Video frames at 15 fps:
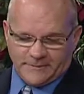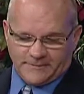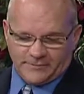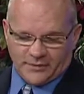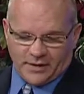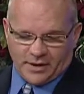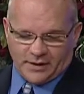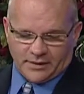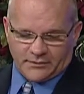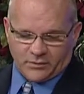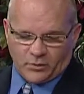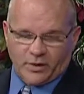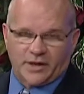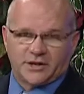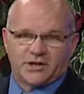
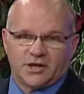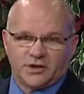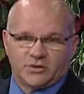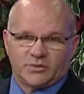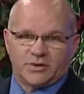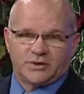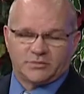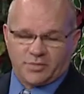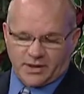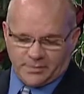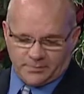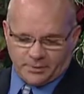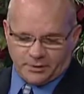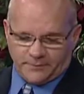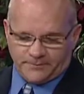the way she treats
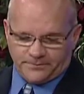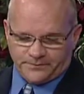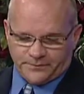people.